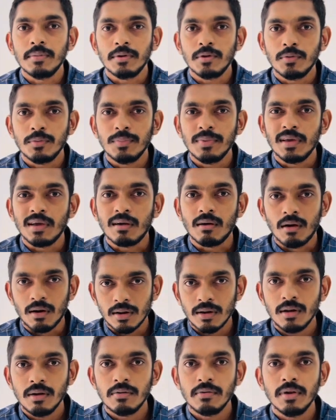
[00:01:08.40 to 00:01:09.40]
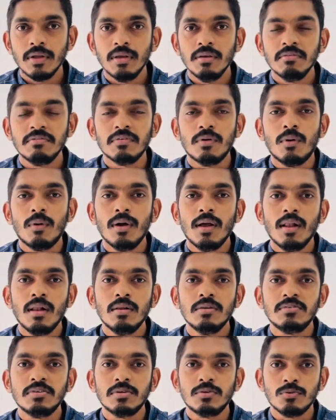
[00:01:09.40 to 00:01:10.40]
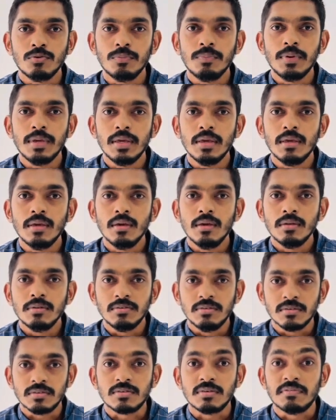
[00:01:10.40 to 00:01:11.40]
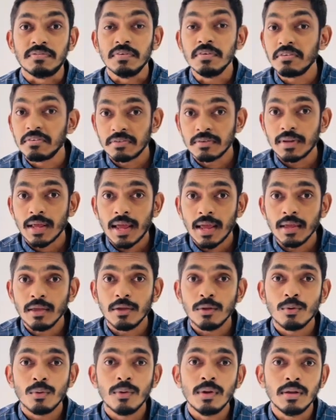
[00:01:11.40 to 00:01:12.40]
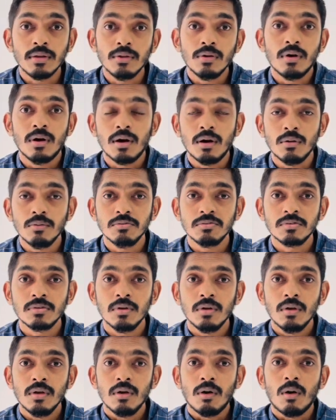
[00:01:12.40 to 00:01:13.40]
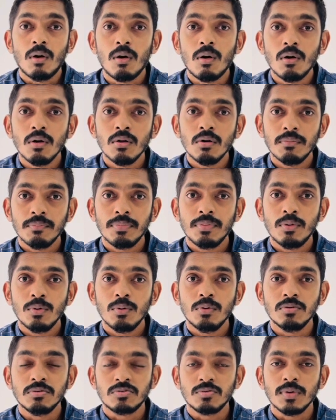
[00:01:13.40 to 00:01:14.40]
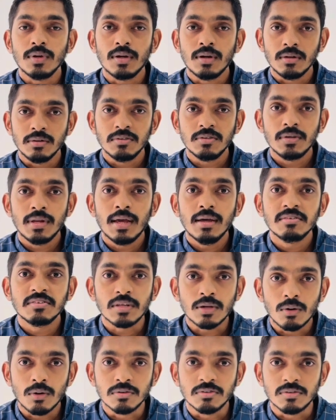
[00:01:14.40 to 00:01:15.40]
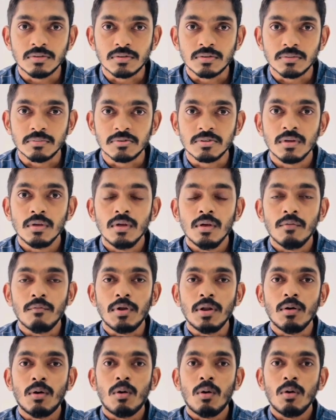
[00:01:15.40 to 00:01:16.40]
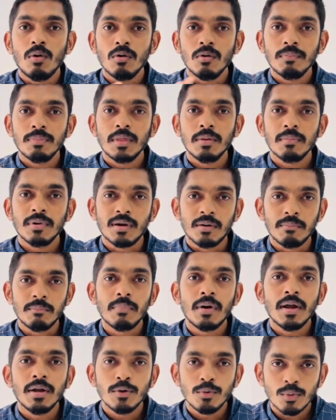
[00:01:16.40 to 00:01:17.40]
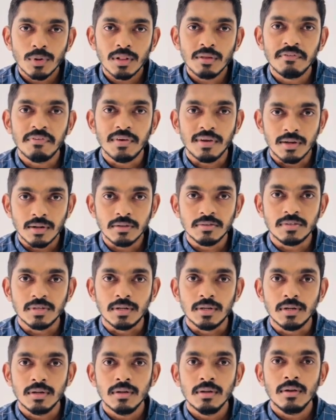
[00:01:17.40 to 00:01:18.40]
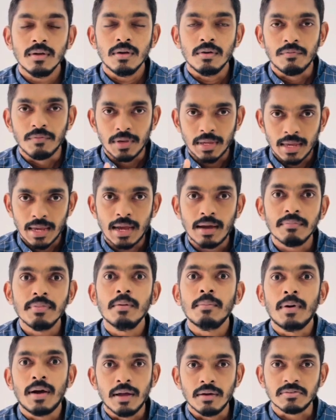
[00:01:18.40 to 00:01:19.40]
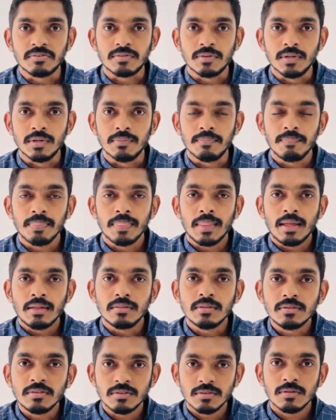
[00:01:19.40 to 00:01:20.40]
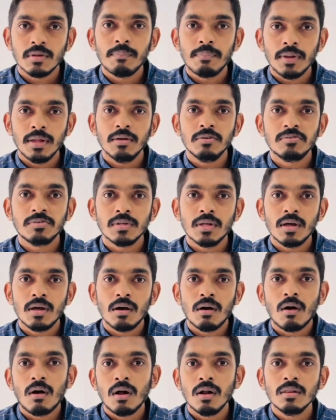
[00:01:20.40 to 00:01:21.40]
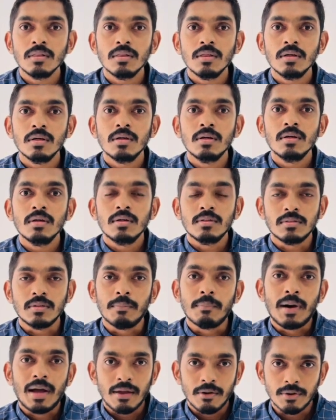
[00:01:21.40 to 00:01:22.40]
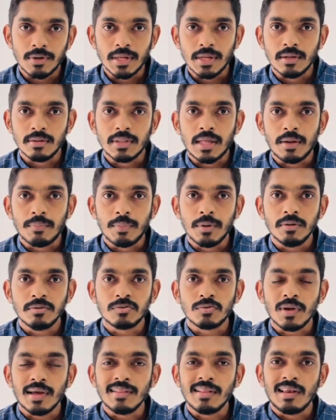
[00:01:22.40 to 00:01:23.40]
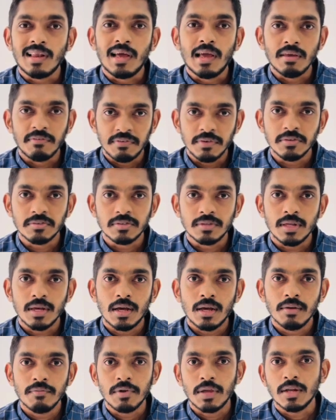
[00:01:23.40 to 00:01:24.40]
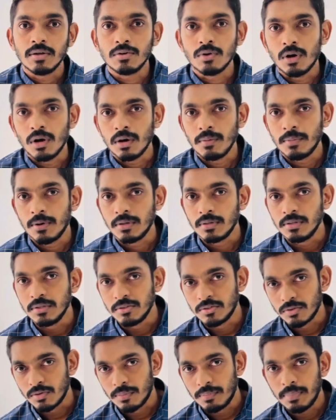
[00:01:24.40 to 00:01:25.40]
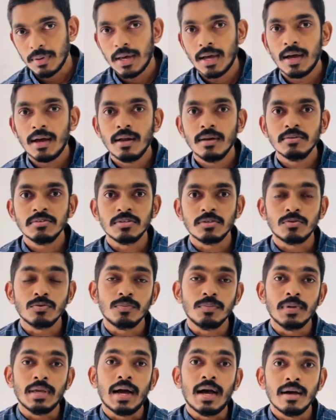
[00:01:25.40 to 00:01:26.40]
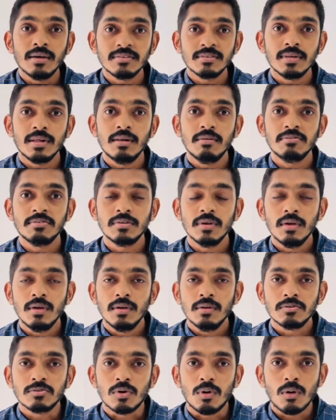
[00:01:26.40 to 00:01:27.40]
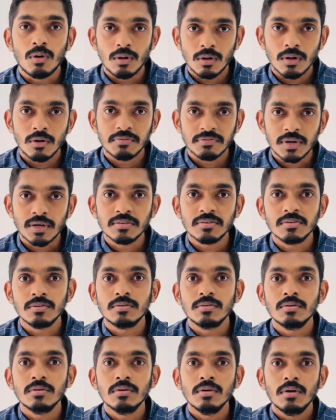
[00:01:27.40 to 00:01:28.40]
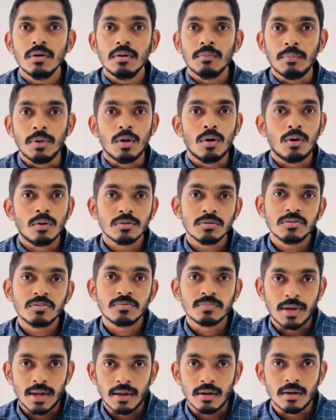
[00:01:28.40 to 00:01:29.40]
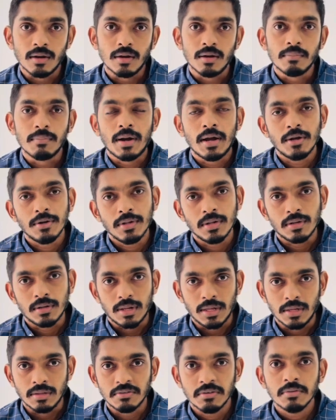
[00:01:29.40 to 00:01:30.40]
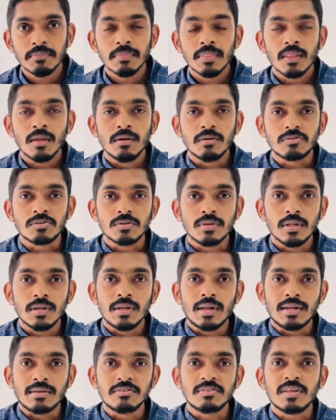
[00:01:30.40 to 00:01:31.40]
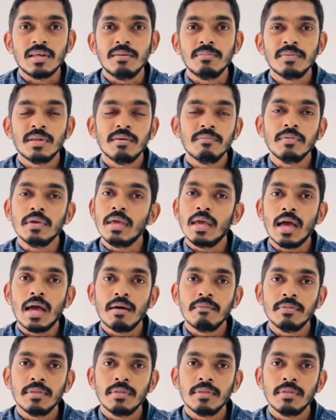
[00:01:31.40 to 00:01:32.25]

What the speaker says: could be a coral reef, or else it could be just a fish tank, in your house. All of those we consider as ecosystems. When all of them combine together, if we consider, we have the biosphere. This is a place where all the biotic, that means where the life is there. We can talk about these, plants, it could be ourselves. So all of us, belong to this biotic nature. So then at the same time, we have the